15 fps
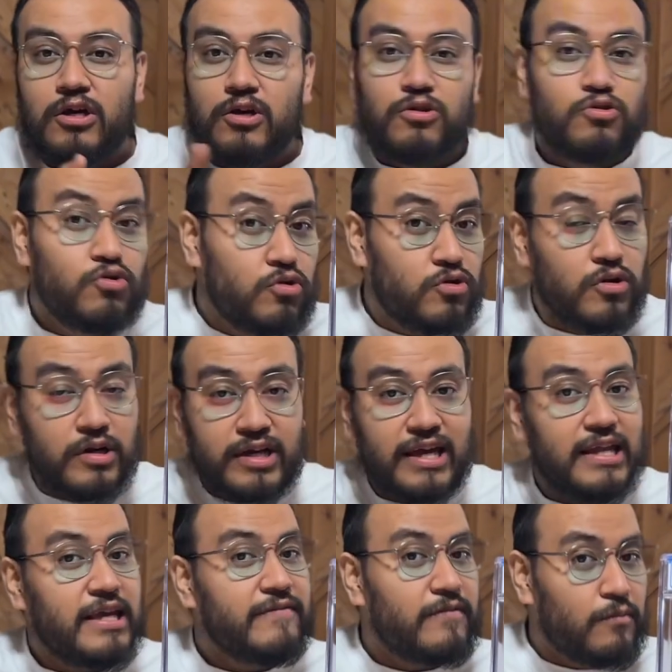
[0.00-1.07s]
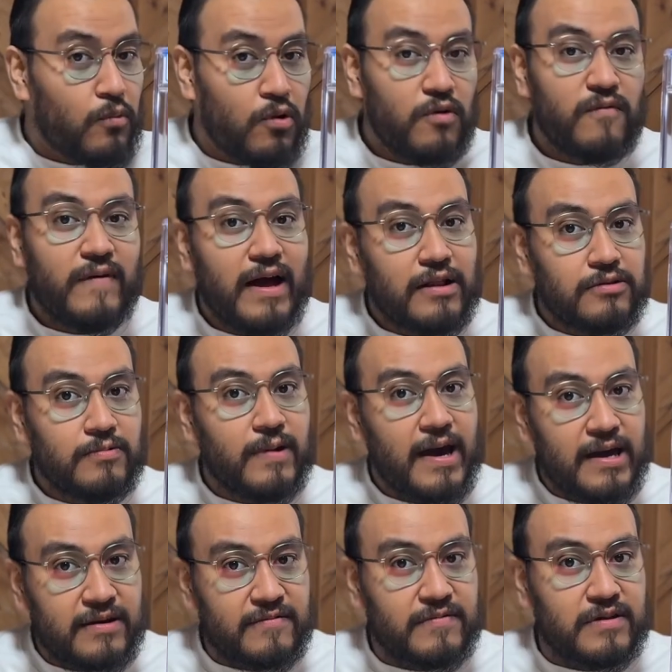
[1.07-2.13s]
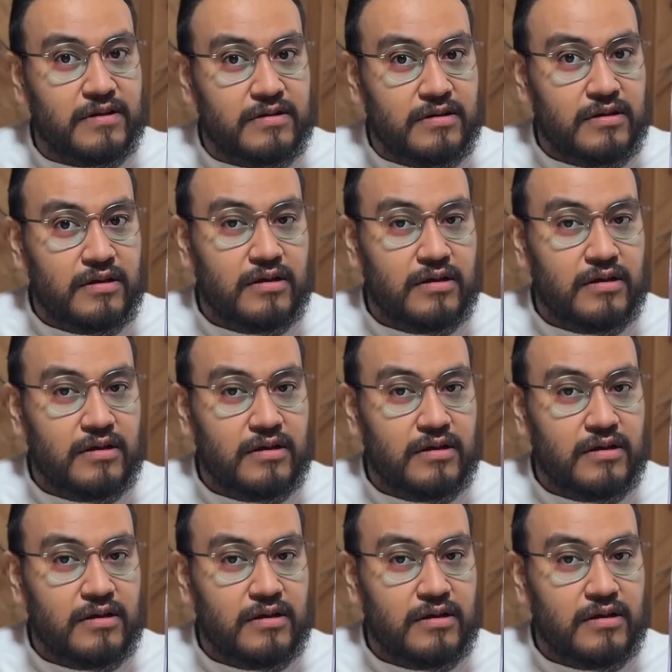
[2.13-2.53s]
you could get even more value out of it